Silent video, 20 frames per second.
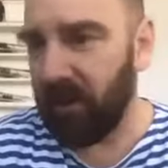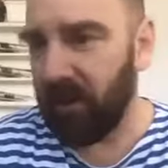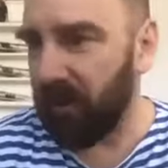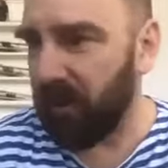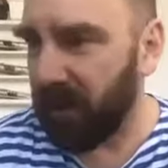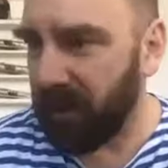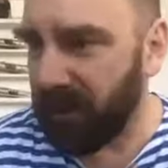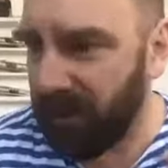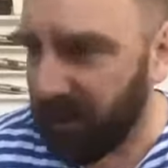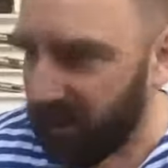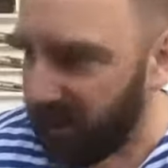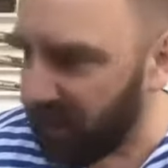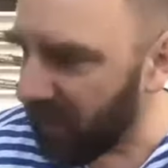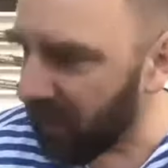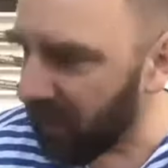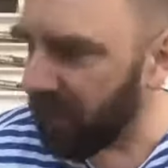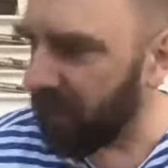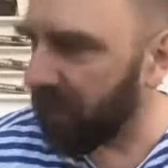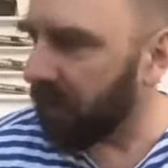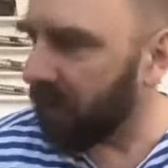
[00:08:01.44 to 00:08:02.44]
in the
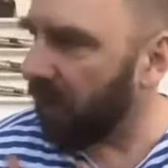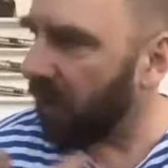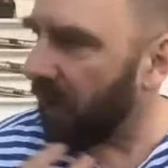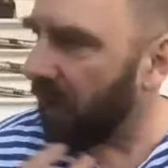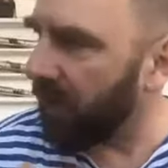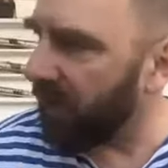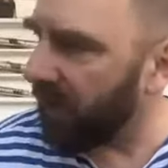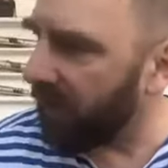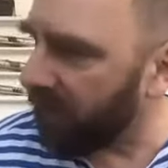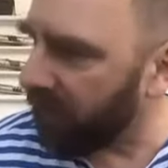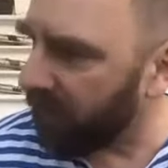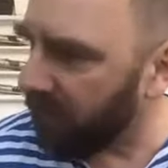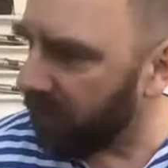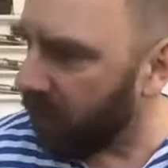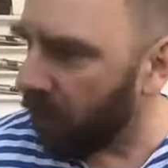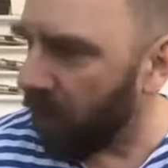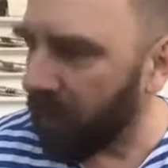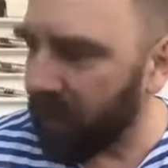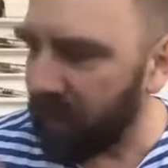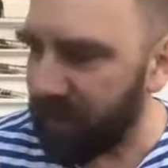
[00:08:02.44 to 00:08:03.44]
team, I mean,
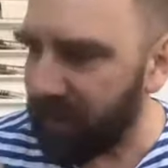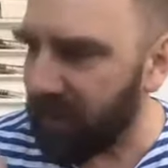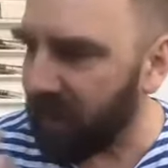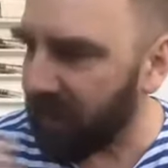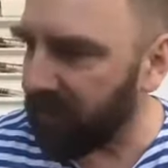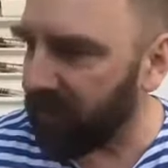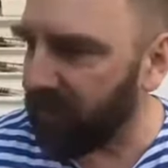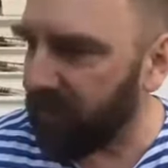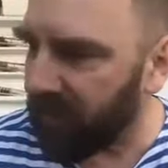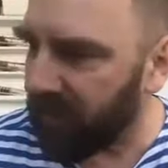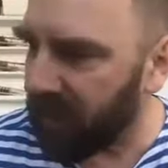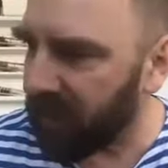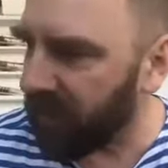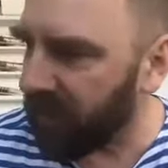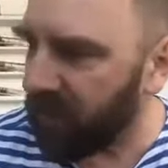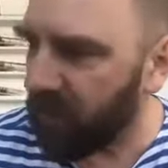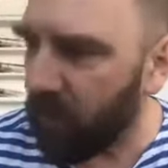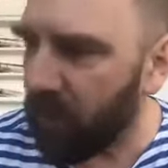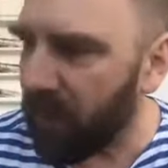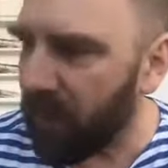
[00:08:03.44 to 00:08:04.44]
on a sudden we are
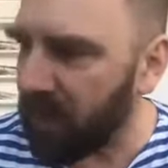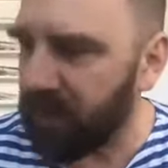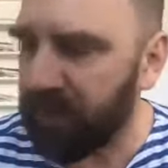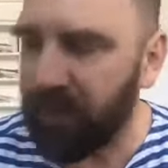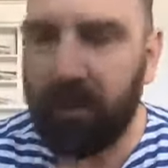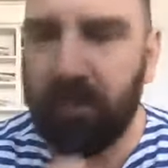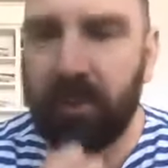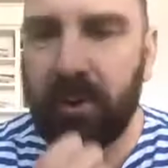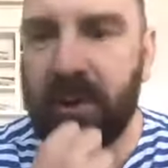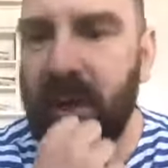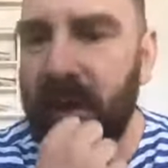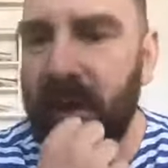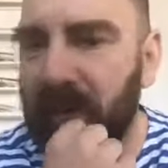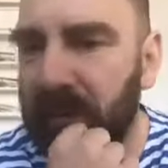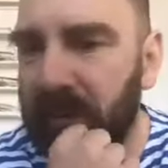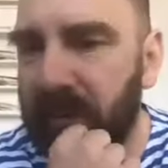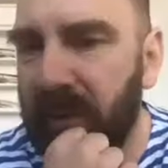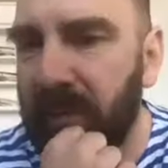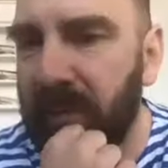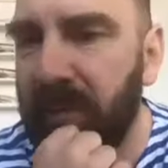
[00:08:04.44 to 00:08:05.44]
so much more
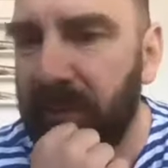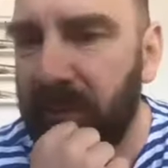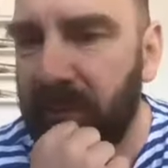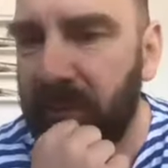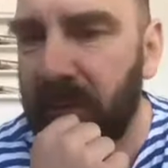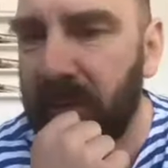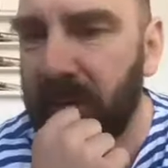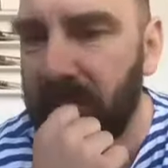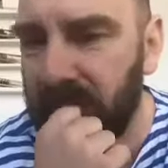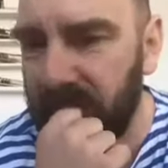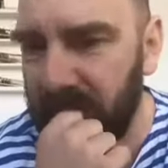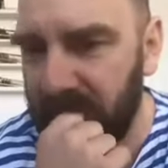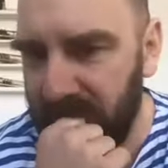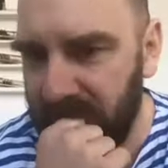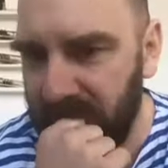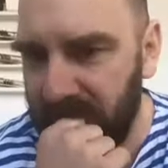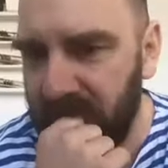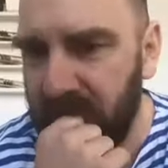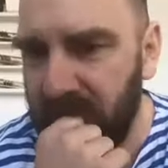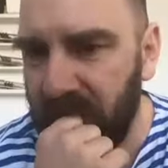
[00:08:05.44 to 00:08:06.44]
productive than before
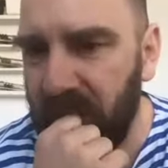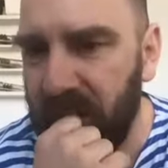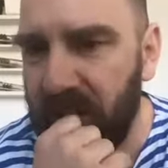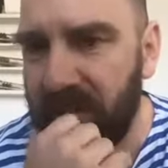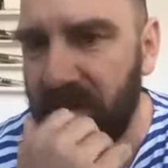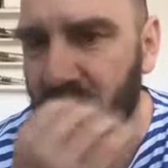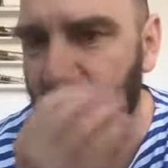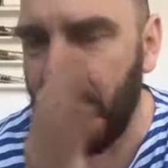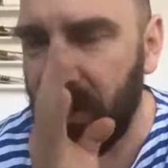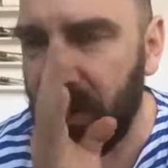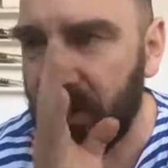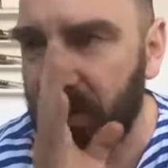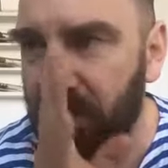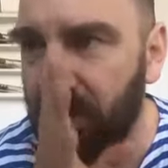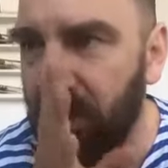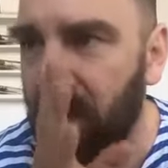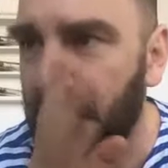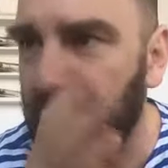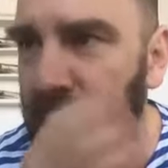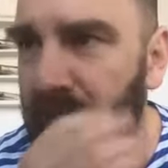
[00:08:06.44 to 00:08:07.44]
and so much
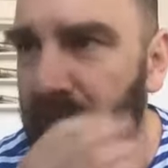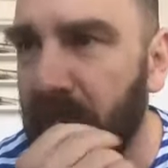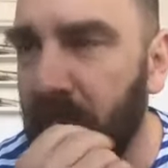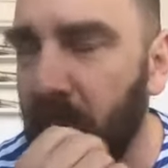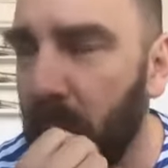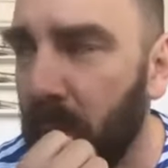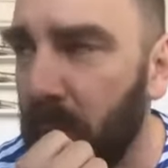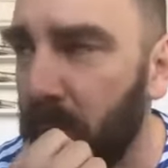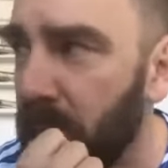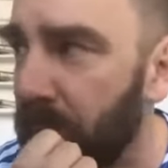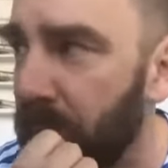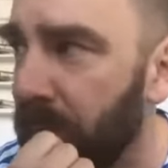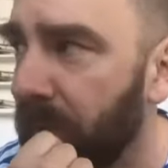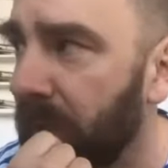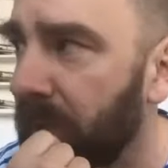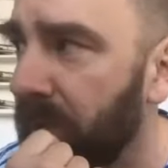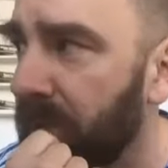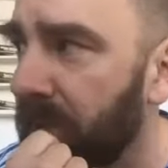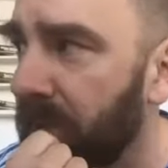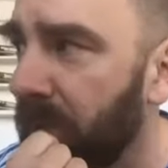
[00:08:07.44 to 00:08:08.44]
more focused
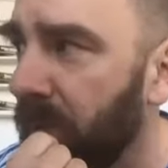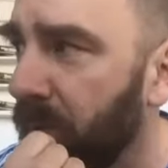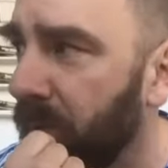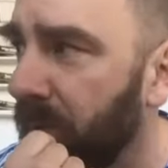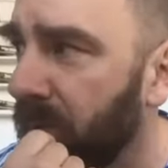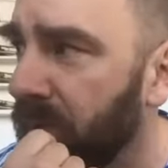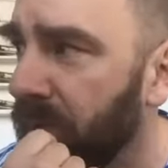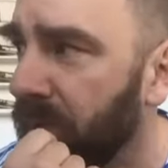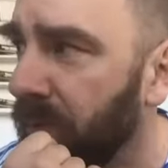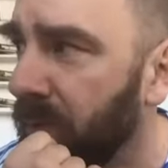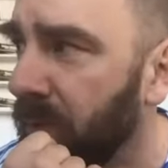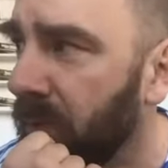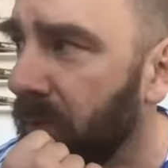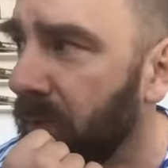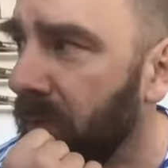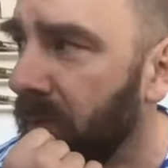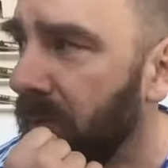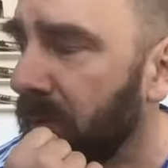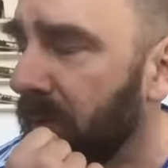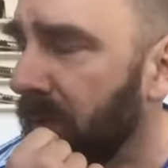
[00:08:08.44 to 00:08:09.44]
and so much
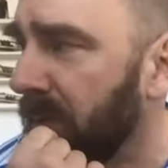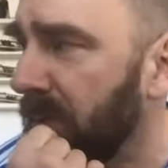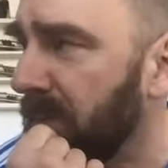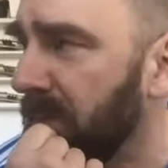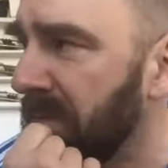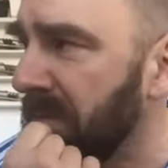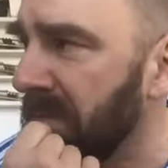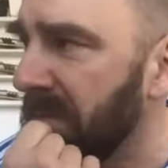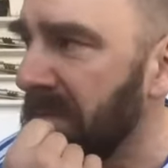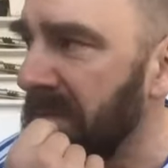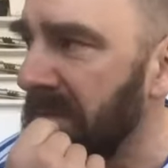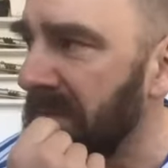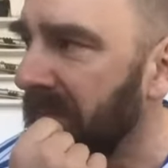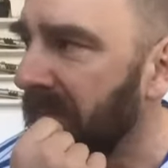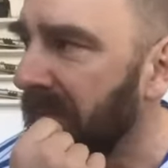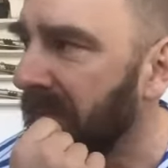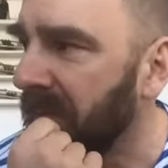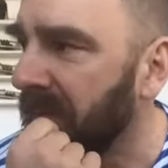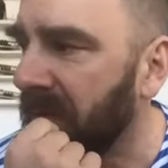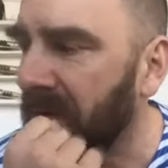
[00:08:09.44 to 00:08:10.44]
more
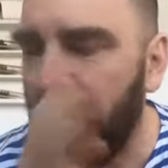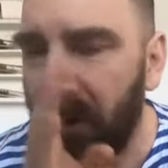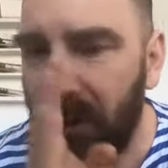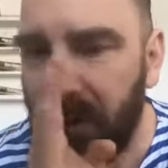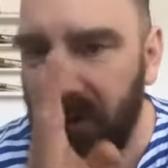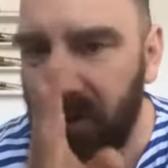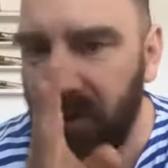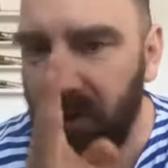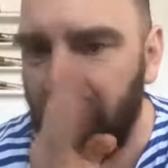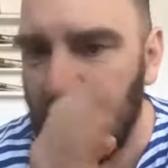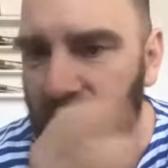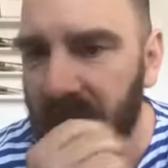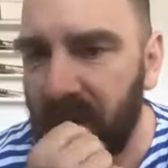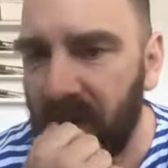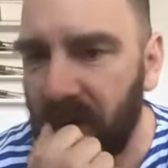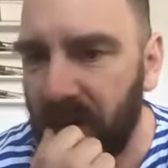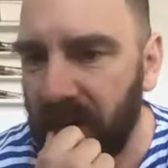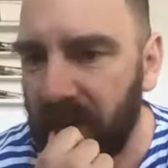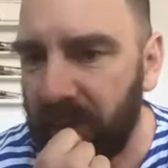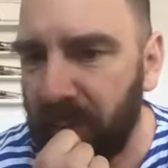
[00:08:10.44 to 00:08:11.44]
on
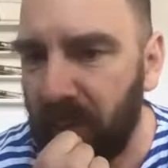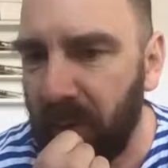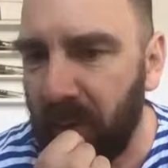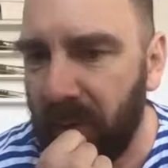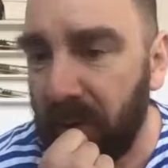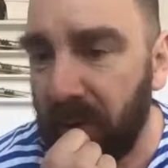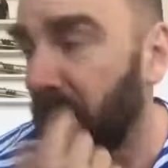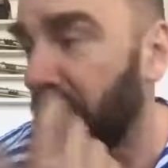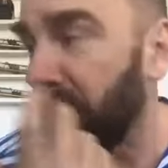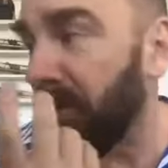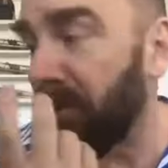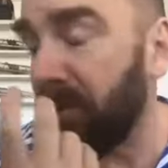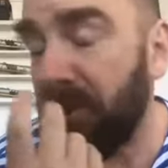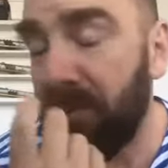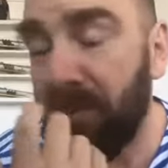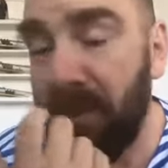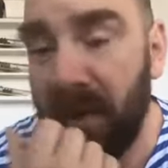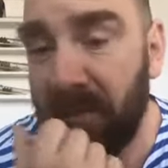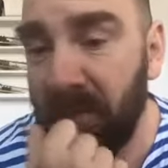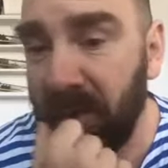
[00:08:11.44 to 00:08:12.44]
the point also
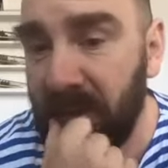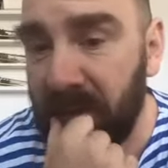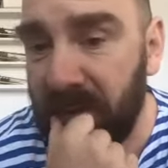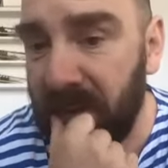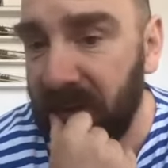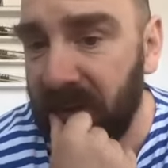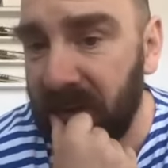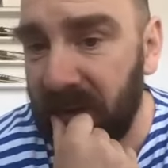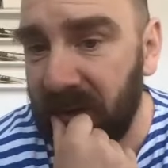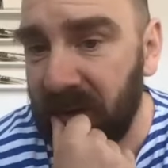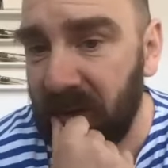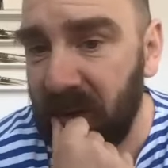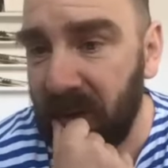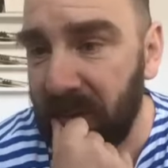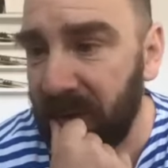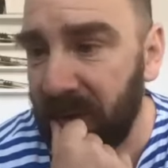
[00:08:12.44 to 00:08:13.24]
with my music. I mean,